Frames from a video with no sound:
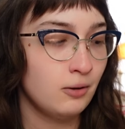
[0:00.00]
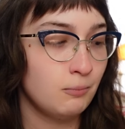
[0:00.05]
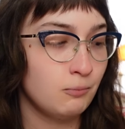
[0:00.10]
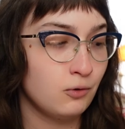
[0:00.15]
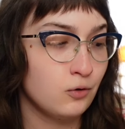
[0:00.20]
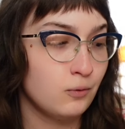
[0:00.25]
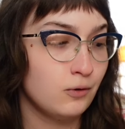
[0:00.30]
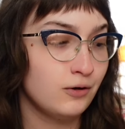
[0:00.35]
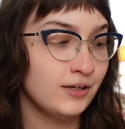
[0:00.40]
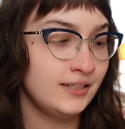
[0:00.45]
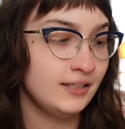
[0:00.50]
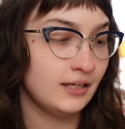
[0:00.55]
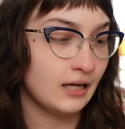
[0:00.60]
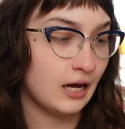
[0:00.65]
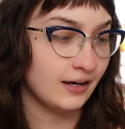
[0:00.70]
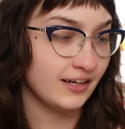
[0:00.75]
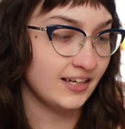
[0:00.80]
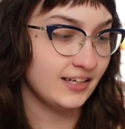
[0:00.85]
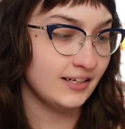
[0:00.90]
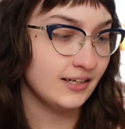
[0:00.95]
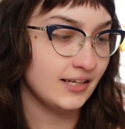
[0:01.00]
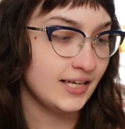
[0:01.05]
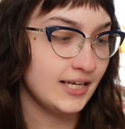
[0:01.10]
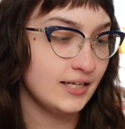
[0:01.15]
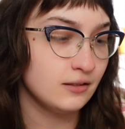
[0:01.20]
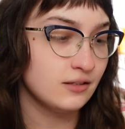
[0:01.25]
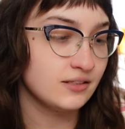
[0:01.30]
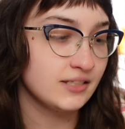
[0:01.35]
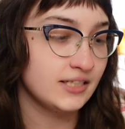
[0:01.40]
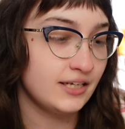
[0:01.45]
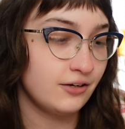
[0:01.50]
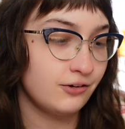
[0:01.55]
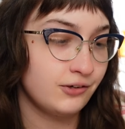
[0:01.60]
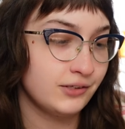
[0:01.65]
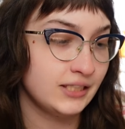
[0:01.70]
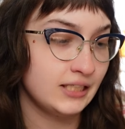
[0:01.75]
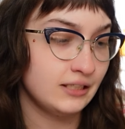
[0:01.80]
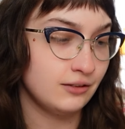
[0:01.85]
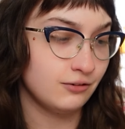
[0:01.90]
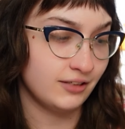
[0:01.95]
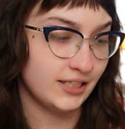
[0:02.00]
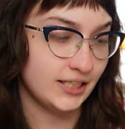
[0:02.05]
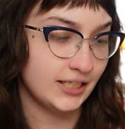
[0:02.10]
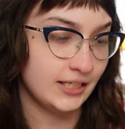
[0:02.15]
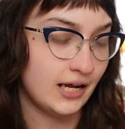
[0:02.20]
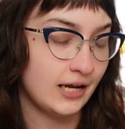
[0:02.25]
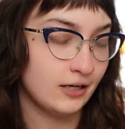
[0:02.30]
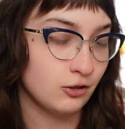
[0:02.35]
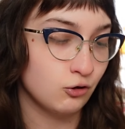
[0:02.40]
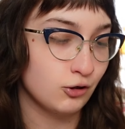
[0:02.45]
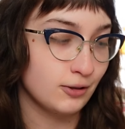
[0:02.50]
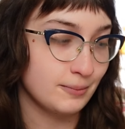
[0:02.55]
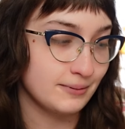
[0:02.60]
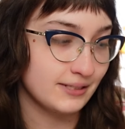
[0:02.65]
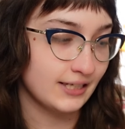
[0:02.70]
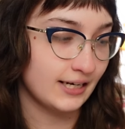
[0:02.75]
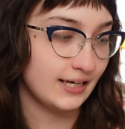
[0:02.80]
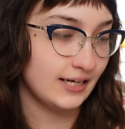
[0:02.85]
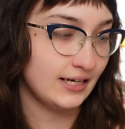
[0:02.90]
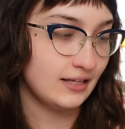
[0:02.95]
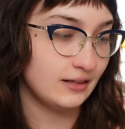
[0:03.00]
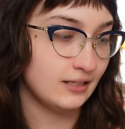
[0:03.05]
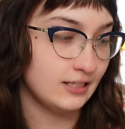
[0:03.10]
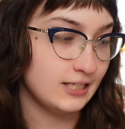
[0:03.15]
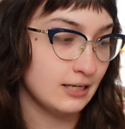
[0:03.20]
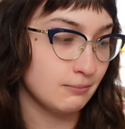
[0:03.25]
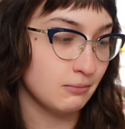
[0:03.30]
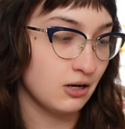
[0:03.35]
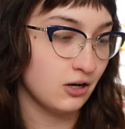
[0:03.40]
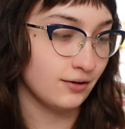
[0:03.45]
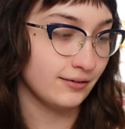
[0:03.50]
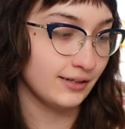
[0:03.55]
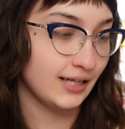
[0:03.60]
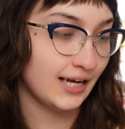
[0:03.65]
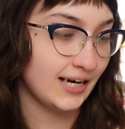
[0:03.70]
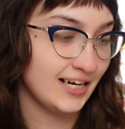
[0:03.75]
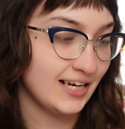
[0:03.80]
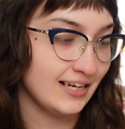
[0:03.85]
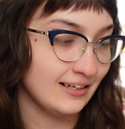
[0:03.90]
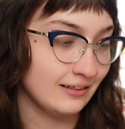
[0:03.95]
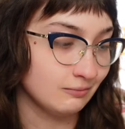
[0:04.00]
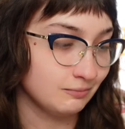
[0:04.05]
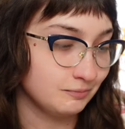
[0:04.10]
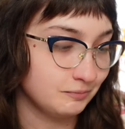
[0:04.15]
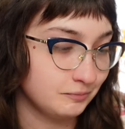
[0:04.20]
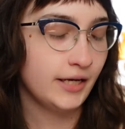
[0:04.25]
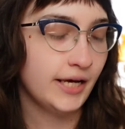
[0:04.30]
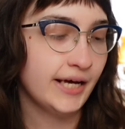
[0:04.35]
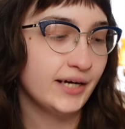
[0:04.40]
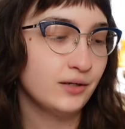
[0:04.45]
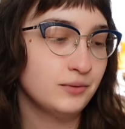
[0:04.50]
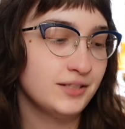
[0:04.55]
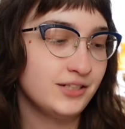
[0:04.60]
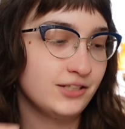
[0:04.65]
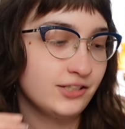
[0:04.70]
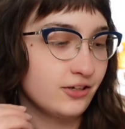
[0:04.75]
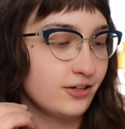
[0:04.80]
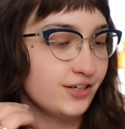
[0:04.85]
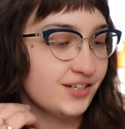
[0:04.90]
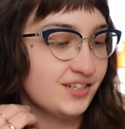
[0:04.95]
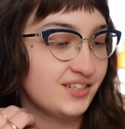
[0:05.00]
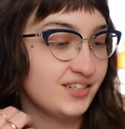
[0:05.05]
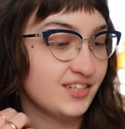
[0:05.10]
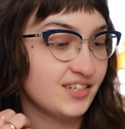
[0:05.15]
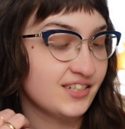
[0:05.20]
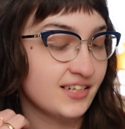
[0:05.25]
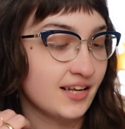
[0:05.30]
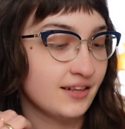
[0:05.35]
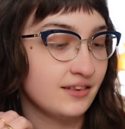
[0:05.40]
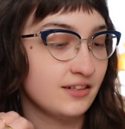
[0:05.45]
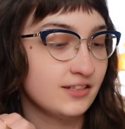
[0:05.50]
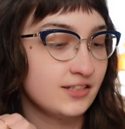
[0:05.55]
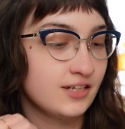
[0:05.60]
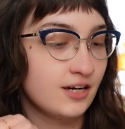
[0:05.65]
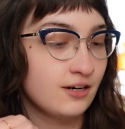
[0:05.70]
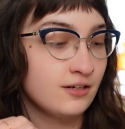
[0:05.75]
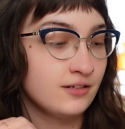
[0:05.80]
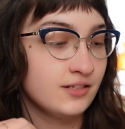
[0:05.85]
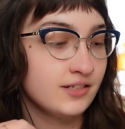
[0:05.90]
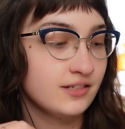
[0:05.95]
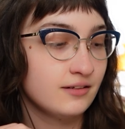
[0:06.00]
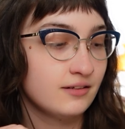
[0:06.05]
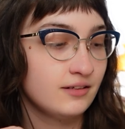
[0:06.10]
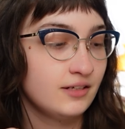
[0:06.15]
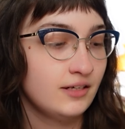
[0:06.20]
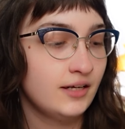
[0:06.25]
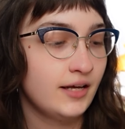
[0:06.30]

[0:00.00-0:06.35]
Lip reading: Burgoyne nodded. He looked eerily green and corpse-like in the dim hall lighting. Elwood started to descend the stairs.